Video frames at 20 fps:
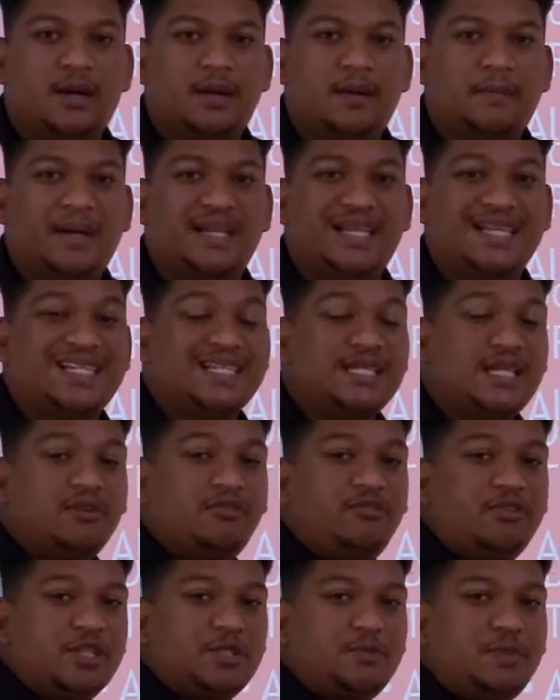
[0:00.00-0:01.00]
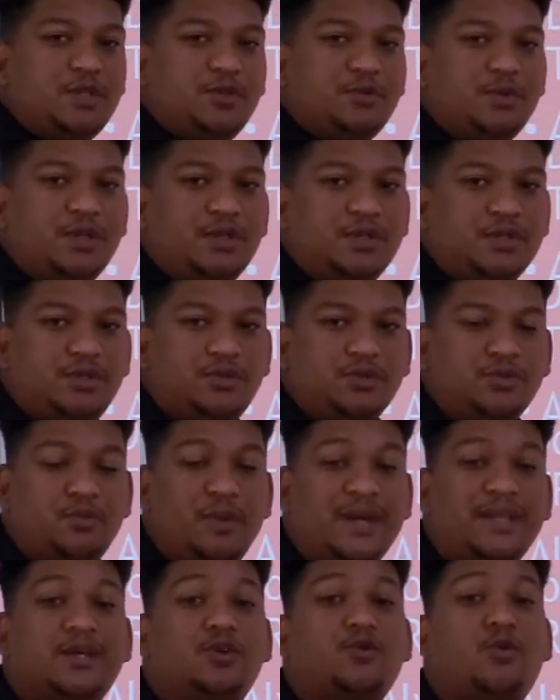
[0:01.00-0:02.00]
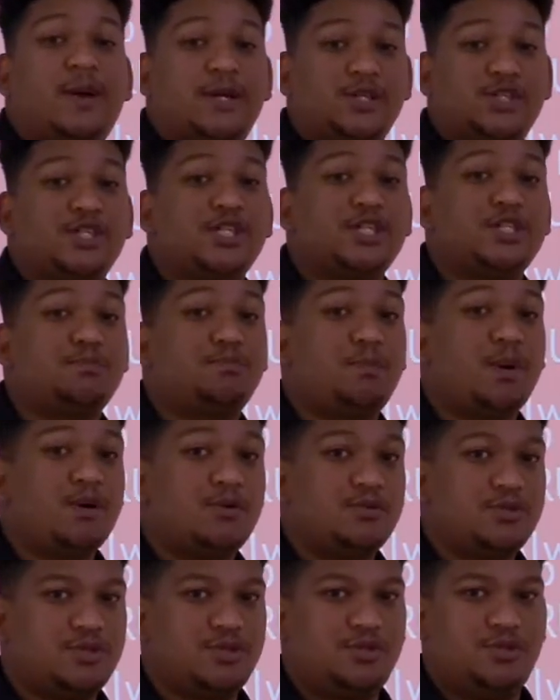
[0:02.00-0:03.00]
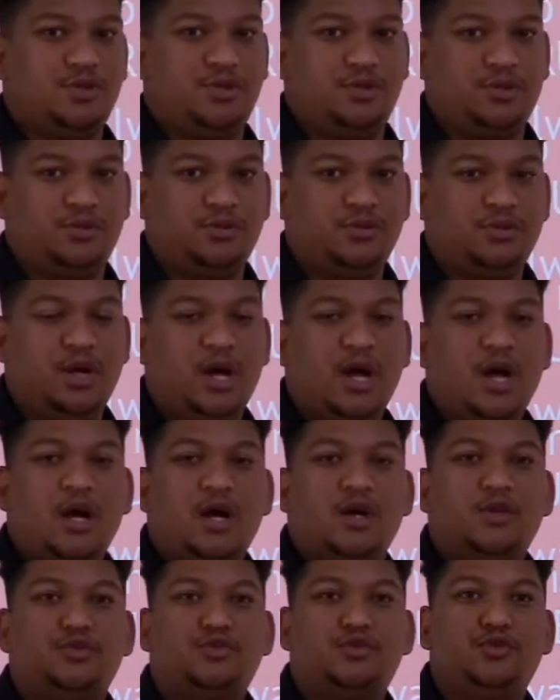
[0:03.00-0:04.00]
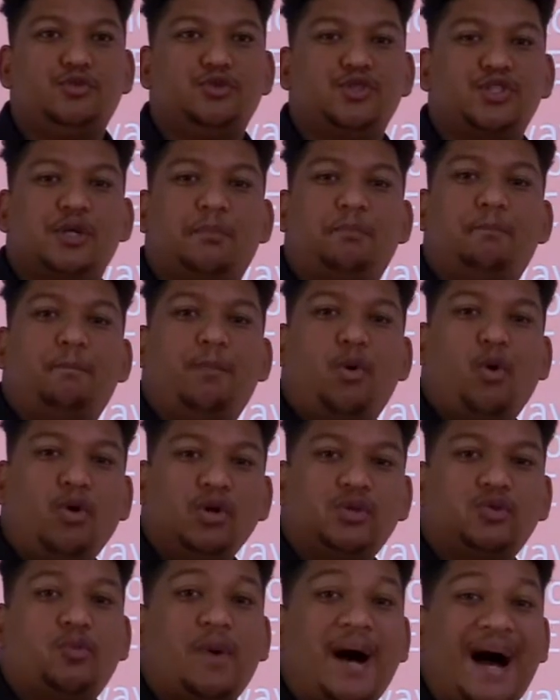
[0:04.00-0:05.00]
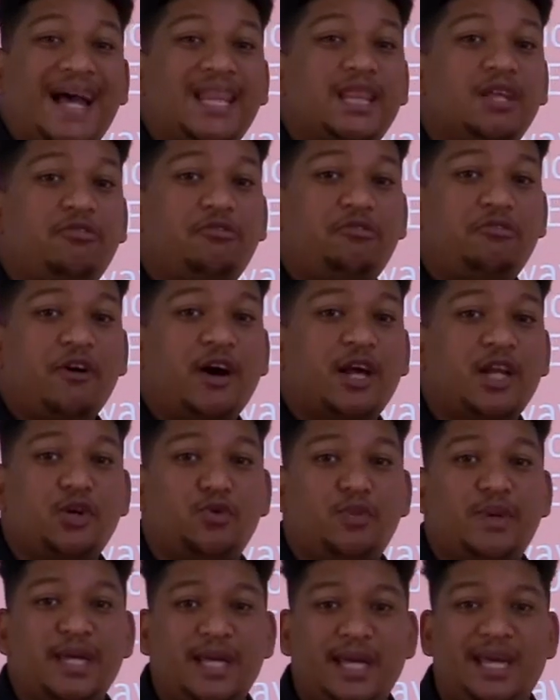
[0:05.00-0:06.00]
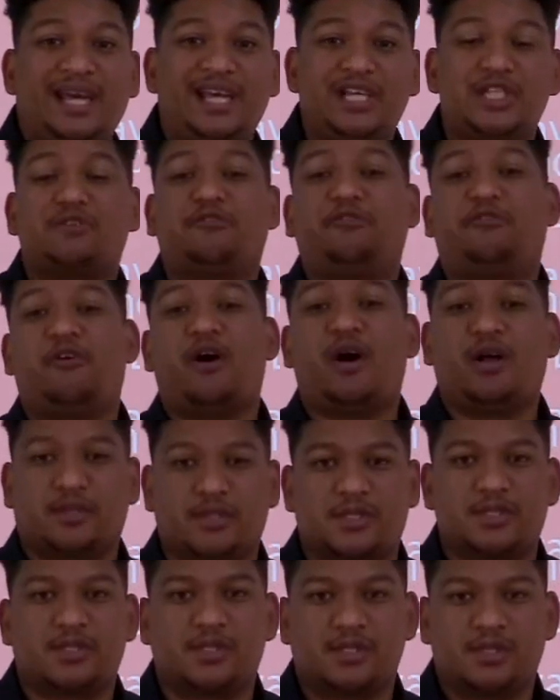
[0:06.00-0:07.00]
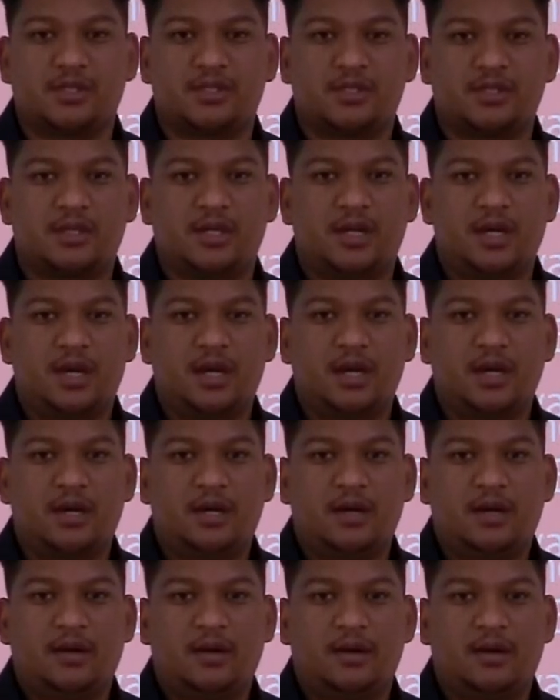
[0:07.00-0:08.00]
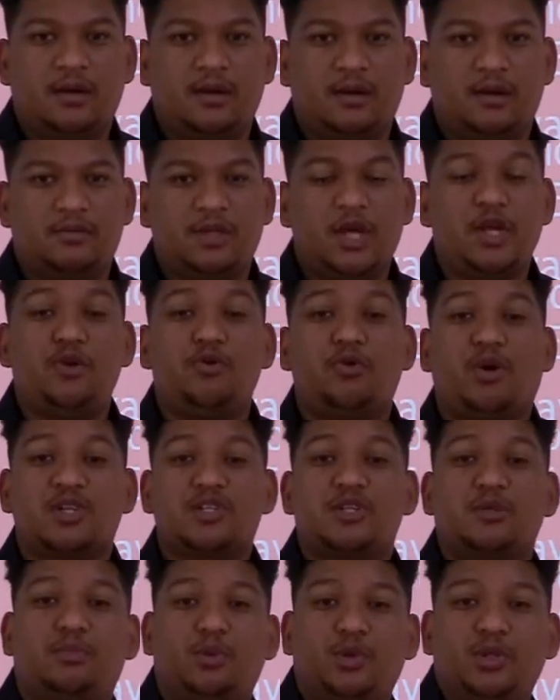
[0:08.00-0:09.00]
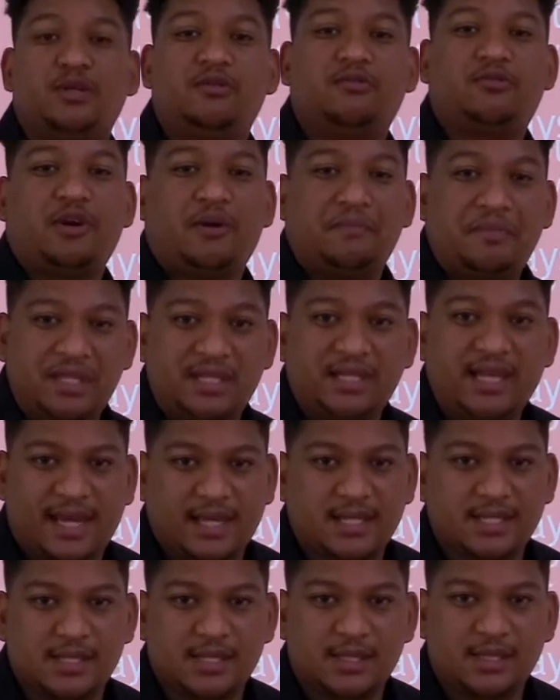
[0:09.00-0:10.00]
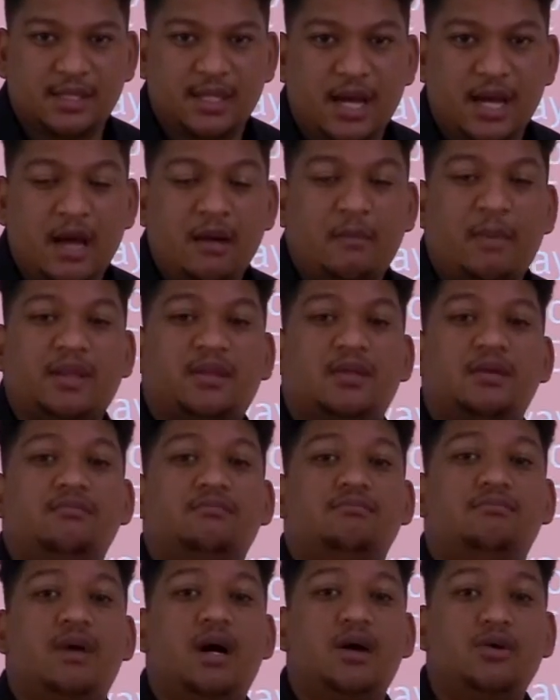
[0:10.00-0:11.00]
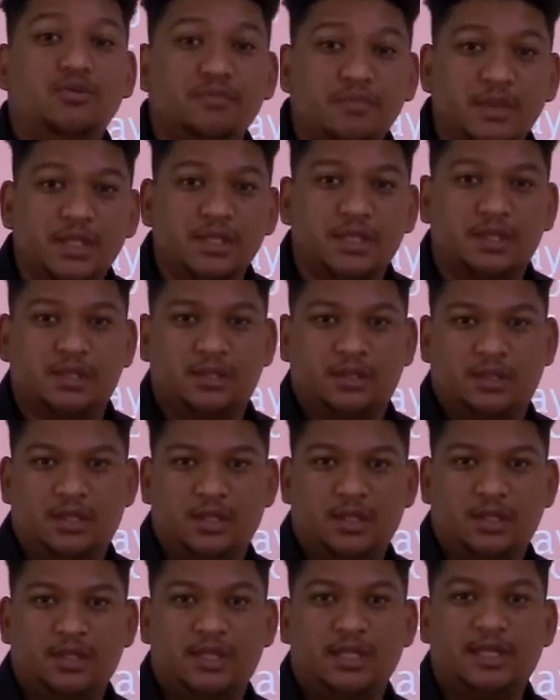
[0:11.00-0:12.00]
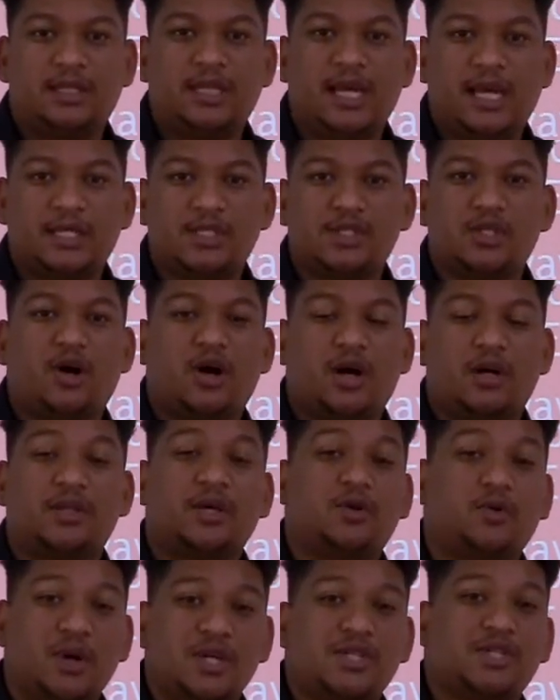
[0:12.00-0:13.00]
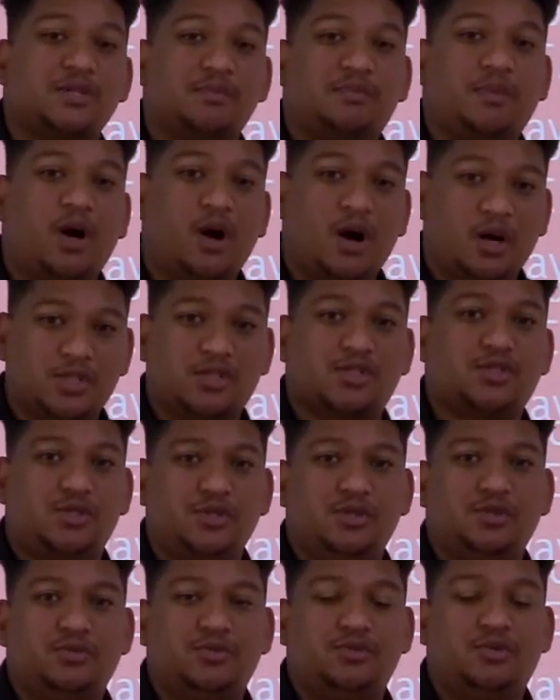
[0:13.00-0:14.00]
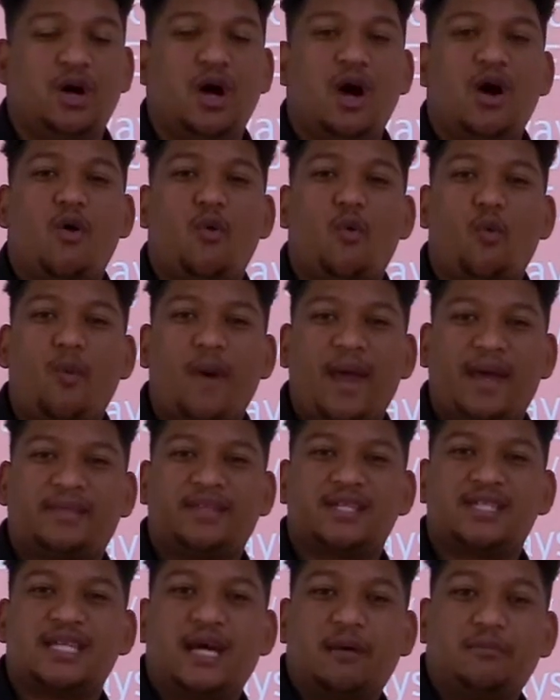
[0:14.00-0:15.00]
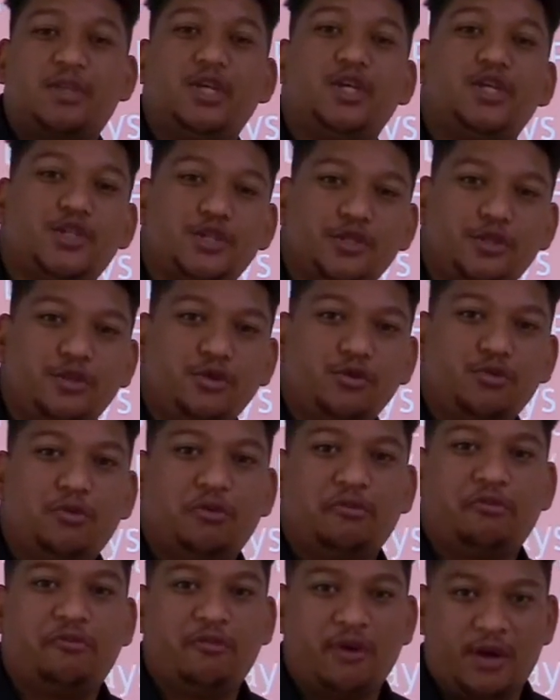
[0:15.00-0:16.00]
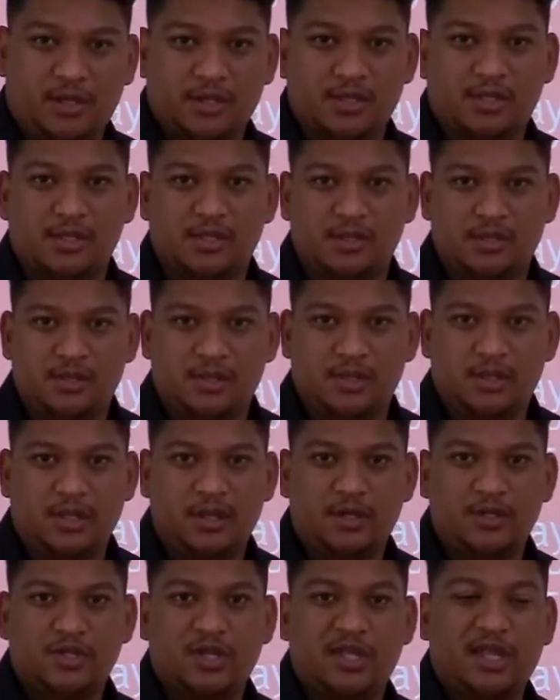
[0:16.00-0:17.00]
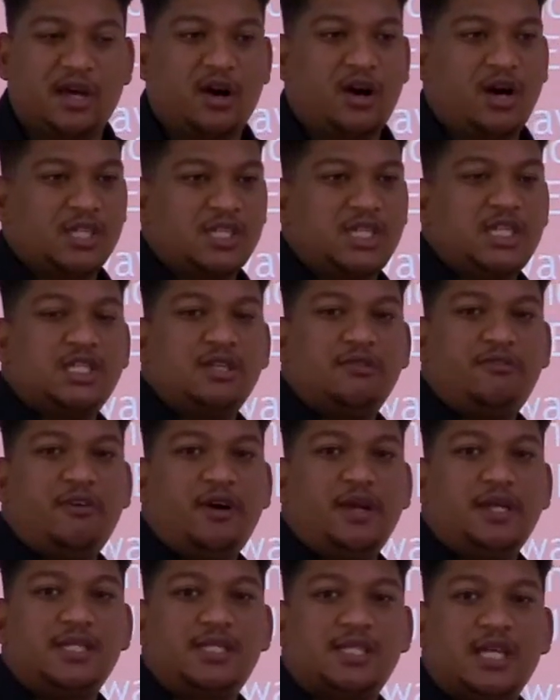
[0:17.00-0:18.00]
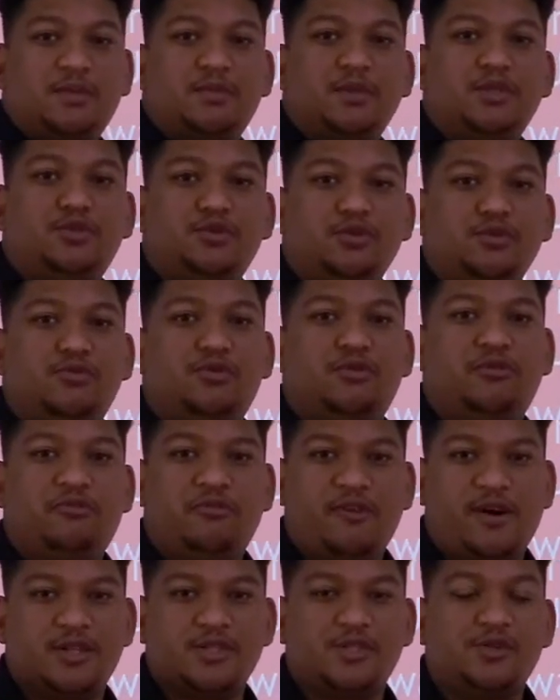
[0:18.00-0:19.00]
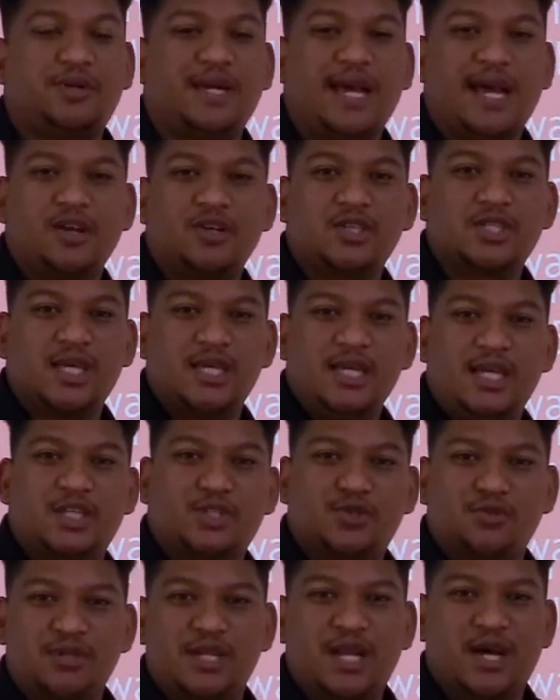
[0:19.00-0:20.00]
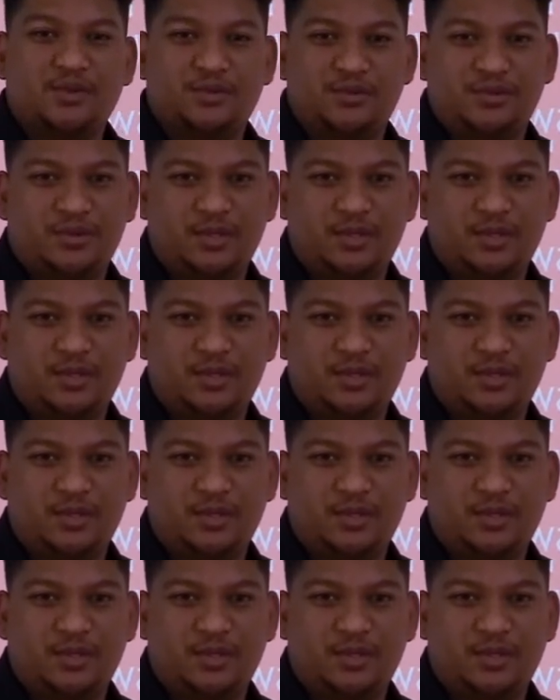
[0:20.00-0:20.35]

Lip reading: But there's a difference between the two. When the question is posed to you to support why the following is false, then you are supporting from the text. But the moment the question asks you whether something is true or false, so they ask, is the following statement true or false? You cannot say yes or no.